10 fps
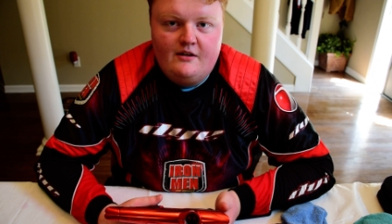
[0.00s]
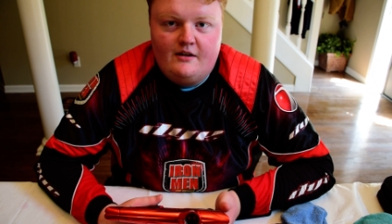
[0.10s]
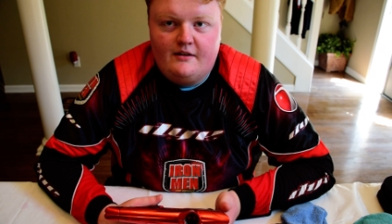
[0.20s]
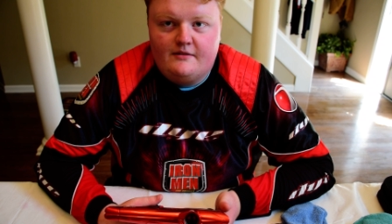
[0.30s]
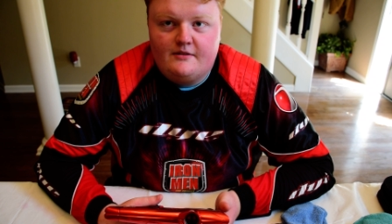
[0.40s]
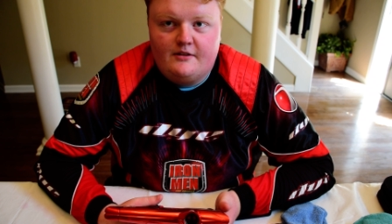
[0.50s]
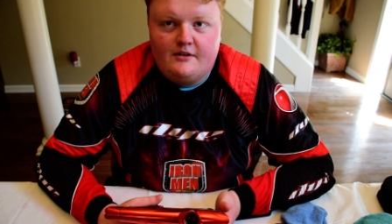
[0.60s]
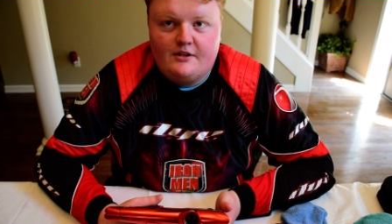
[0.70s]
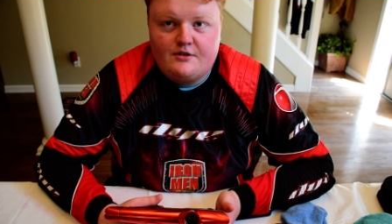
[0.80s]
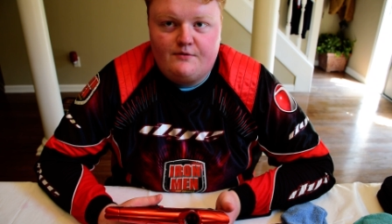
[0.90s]
And
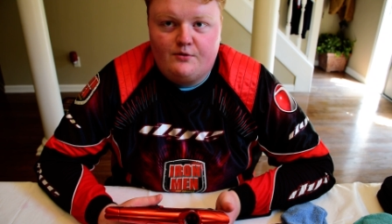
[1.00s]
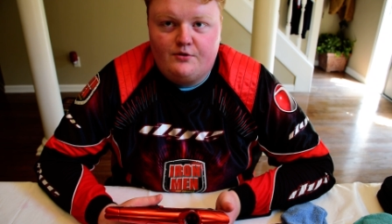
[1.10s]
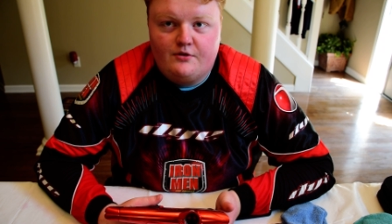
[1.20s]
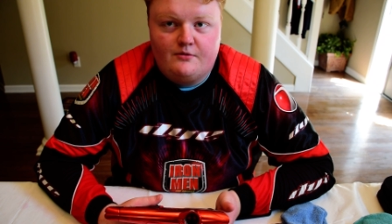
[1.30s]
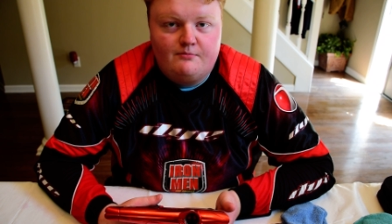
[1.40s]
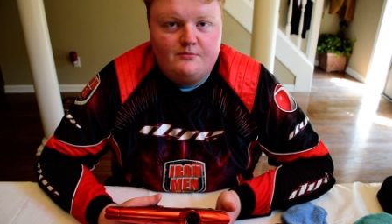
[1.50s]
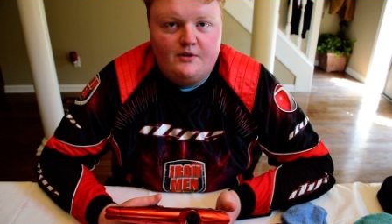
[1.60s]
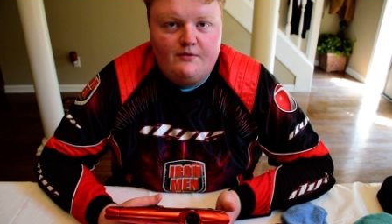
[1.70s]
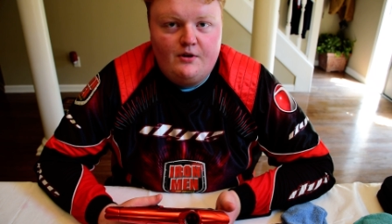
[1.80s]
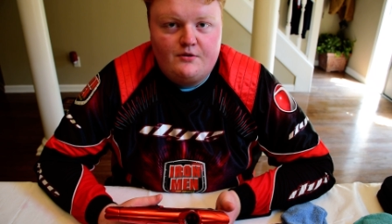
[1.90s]
I just feel that the
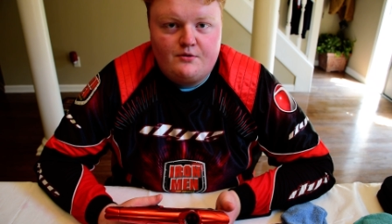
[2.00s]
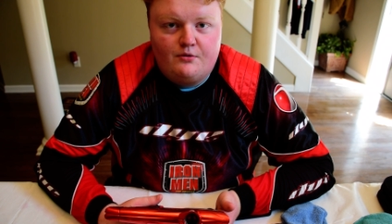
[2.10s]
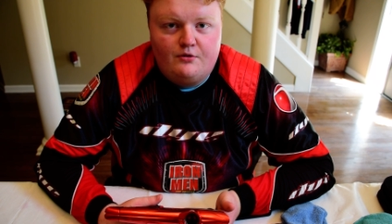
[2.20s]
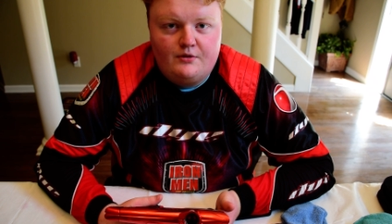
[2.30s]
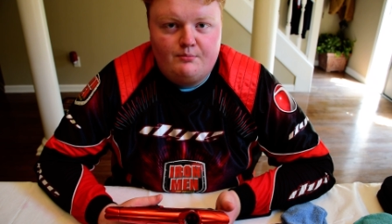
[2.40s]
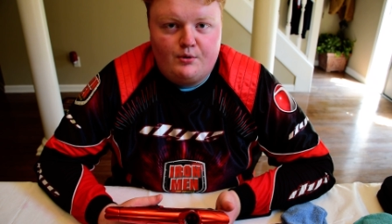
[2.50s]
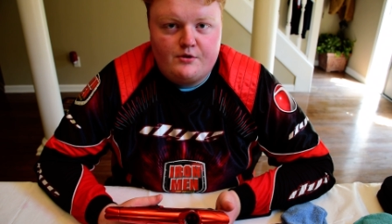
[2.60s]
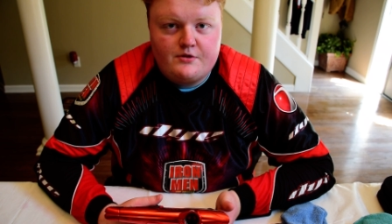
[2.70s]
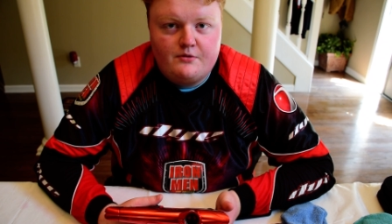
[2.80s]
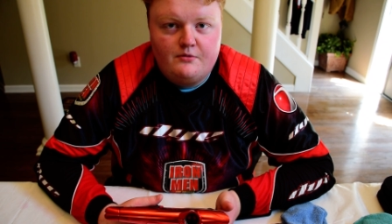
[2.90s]
videos are a little
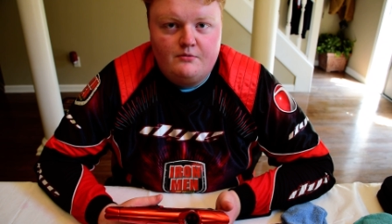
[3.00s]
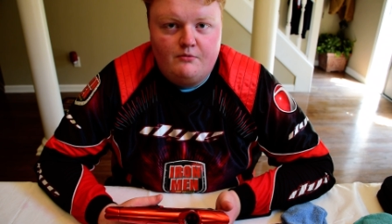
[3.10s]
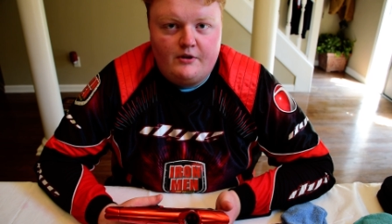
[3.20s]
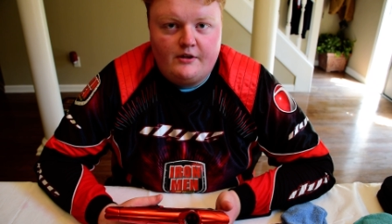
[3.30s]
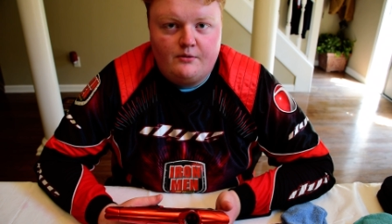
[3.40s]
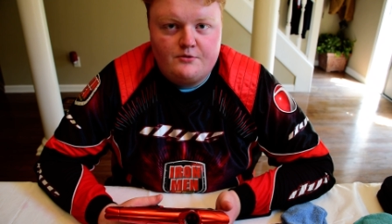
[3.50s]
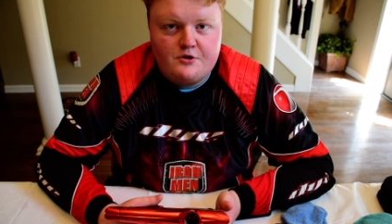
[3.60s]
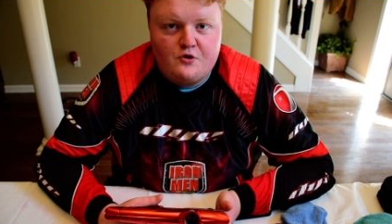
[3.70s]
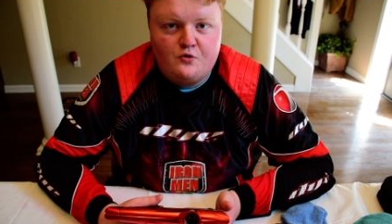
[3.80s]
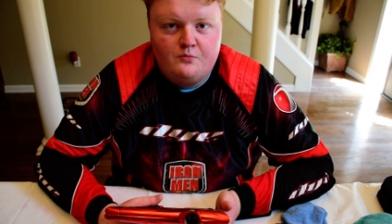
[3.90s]
impersonal when I don't
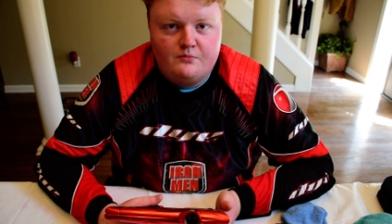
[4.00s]
show